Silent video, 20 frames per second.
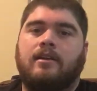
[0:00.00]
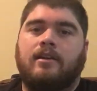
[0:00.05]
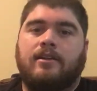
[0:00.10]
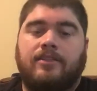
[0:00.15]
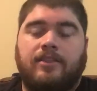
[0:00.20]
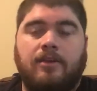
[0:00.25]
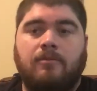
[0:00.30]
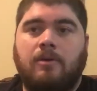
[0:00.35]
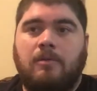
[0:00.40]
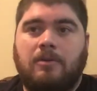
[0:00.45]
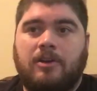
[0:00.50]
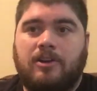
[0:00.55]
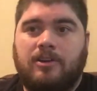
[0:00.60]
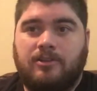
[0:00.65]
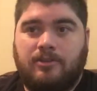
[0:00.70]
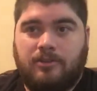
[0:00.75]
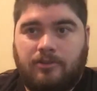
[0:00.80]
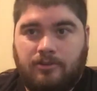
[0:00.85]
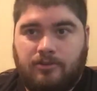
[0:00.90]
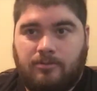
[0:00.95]
Then what we're going
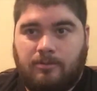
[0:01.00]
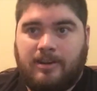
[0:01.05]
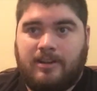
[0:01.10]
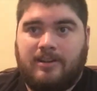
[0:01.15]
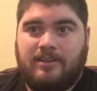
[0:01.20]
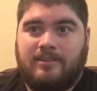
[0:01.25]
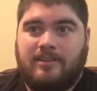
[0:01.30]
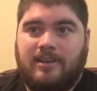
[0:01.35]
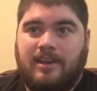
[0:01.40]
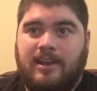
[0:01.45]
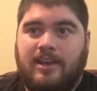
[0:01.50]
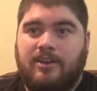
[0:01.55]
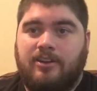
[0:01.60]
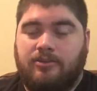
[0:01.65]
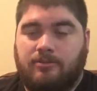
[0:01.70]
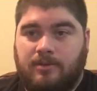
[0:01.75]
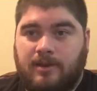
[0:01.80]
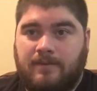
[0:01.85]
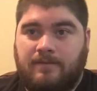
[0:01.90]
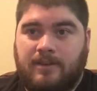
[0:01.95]
to do is we're going to take a
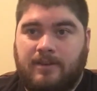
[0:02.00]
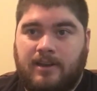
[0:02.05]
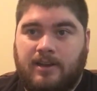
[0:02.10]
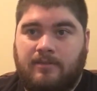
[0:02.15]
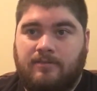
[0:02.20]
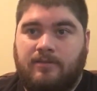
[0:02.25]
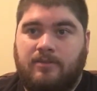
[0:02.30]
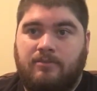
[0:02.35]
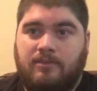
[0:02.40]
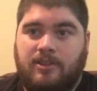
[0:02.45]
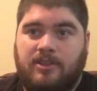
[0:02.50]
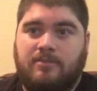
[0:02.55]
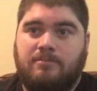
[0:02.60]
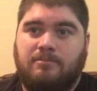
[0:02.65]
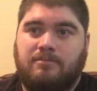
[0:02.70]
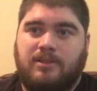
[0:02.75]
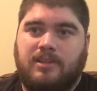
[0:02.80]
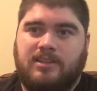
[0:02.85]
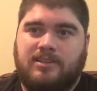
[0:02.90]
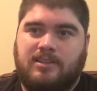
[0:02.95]
derivative with
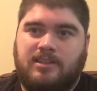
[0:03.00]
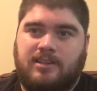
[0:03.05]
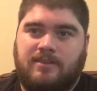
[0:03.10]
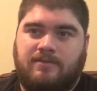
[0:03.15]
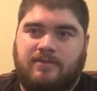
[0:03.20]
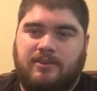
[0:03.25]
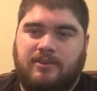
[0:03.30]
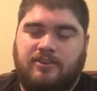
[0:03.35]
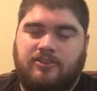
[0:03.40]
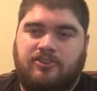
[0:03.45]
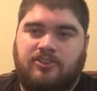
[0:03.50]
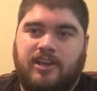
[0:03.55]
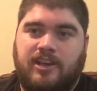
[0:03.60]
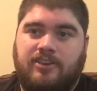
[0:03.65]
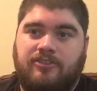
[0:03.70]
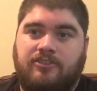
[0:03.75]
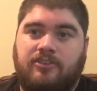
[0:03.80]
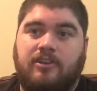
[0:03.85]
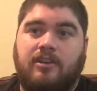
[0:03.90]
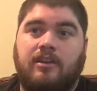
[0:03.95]
implicit
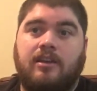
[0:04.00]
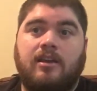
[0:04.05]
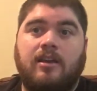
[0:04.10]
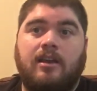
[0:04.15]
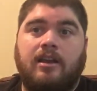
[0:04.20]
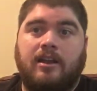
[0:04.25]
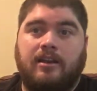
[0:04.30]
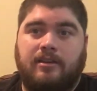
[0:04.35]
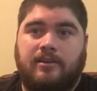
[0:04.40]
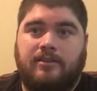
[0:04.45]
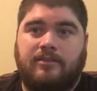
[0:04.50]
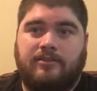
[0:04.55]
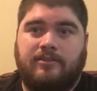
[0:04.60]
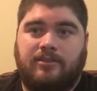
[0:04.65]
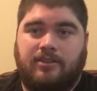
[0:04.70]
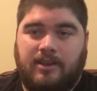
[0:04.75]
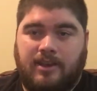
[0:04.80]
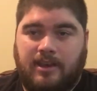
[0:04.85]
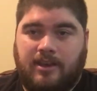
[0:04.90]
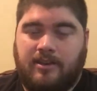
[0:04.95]
differentiation. Now here's
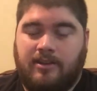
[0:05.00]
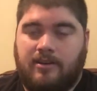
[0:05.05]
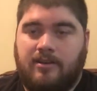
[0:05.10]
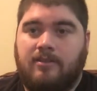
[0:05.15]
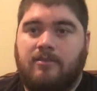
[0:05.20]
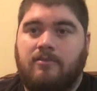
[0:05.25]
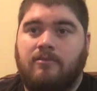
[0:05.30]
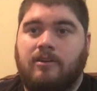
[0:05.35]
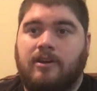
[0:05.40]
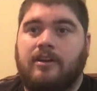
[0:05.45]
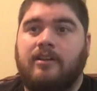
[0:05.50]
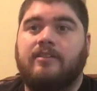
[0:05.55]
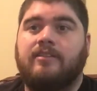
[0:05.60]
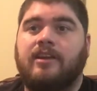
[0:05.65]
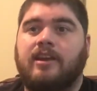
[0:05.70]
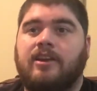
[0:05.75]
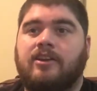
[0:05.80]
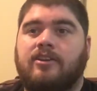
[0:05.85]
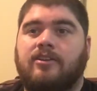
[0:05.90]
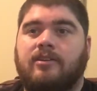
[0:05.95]
the kicker. We're going to
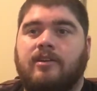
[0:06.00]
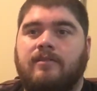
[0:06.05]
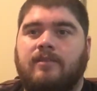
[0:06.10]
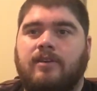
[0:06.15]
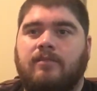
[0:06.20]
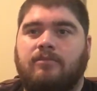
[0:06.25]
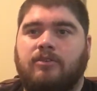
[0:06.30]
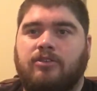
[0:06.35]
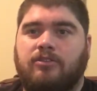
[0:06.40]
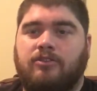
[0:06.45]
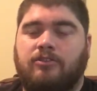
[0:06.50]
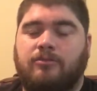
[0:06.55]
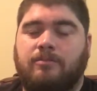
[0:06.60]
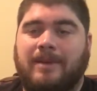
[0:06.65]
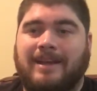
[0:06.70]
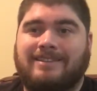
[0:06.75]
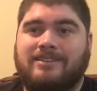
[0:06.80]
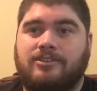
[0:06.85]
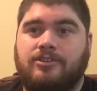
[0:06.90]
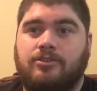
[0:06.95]
take a derivative with
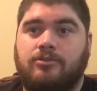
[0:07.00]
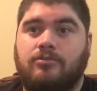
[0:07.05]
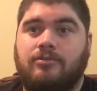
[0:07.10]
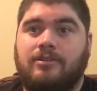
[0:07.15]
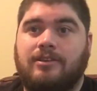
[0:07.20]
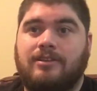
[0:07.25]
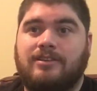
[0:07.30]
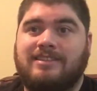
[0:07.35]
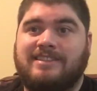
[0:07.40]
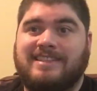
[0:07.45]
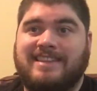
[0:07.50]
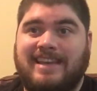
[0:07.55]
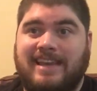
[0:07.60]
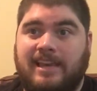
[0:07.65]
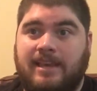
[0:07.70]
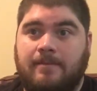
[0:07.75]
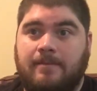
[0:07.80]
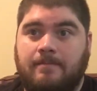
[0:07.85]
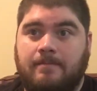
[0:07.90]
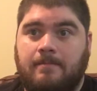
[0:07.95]
respect to
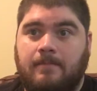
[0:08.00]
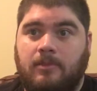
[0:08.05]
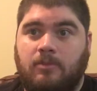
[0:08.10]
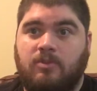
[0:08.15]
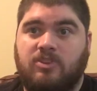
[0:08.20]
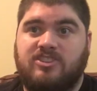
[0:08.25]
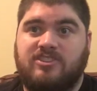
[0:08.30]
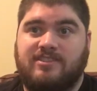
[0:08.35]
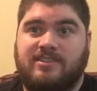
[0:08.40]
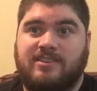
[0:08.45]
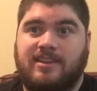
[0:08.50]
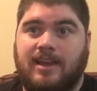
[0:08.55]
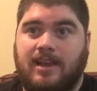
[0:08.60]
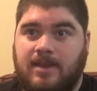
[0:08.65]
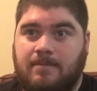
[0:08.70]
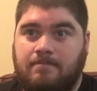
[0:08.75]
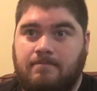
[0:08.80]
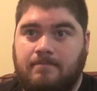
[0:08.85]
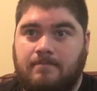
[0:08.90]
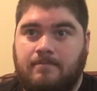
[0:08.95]
t, which is
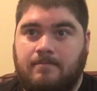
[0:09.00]
time.